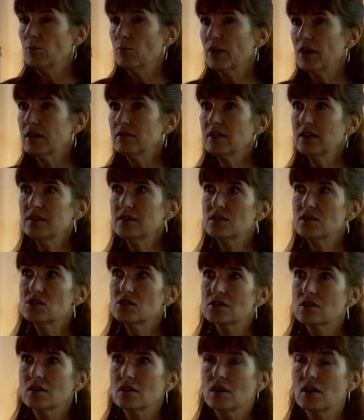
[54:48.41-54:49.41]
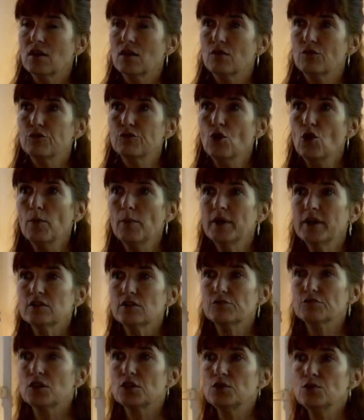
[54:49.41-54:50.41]
But I think this format
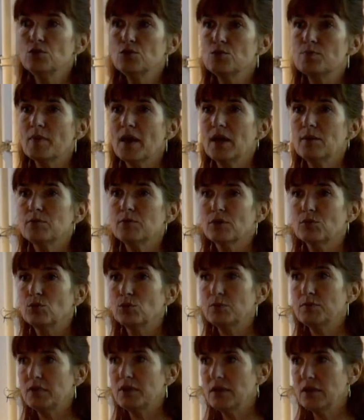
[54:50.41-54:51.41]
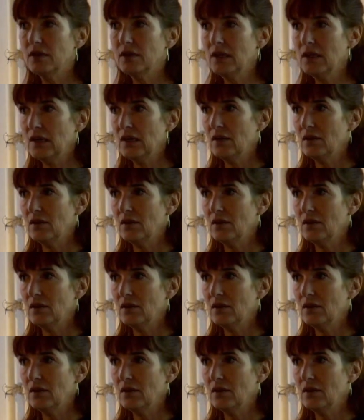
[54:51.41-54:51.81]
of the newspaper would be